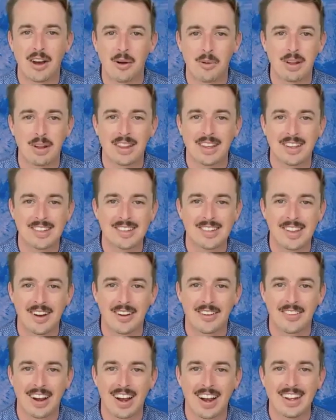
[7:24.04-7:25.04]
though with this
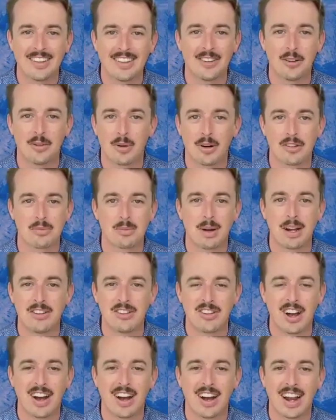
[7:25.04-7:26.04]
though, right? Dude, where's my
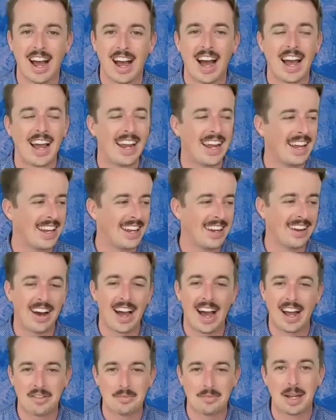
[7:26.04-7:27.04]
junk? I you know
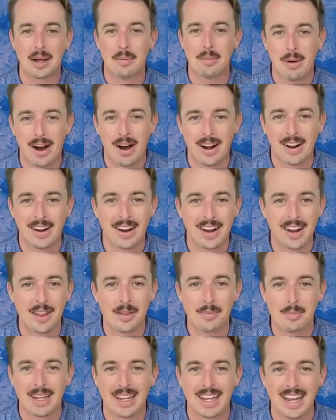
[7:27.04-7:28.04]
had to make a pun on it at
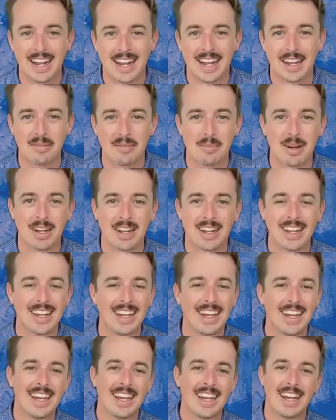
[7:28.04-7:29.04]
the beginning, but
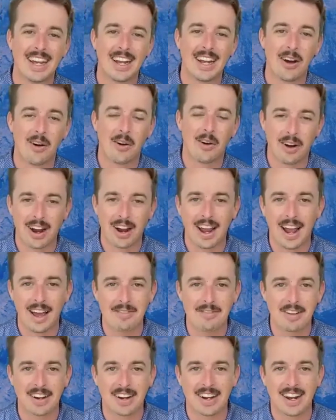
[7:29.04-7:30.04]
you know Jorge, I
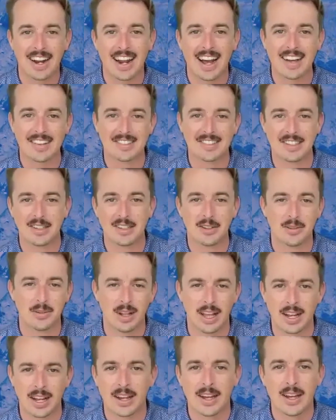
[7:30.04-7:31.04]
figured I'd ask you
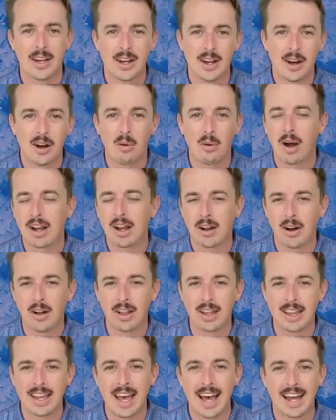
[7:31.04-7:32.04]
like why call
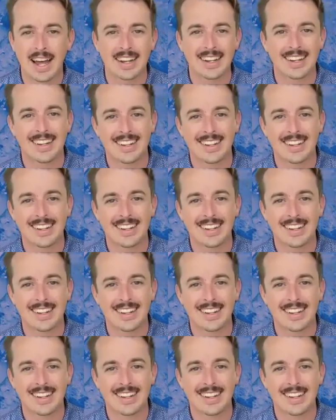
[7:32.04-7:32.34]
it that?